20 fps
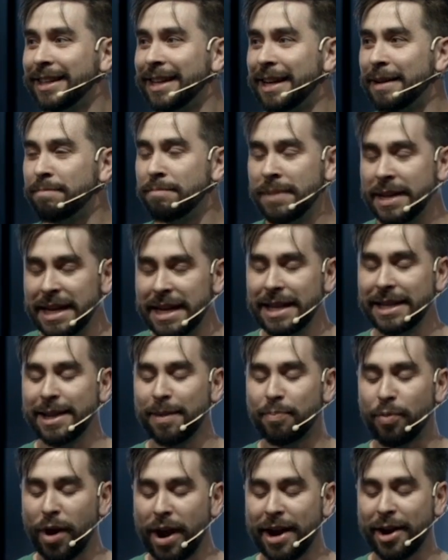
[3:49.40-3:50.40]
Me and the
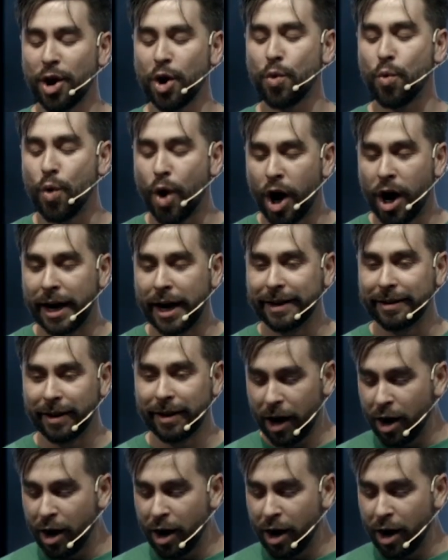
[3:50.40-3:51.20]
bread are one.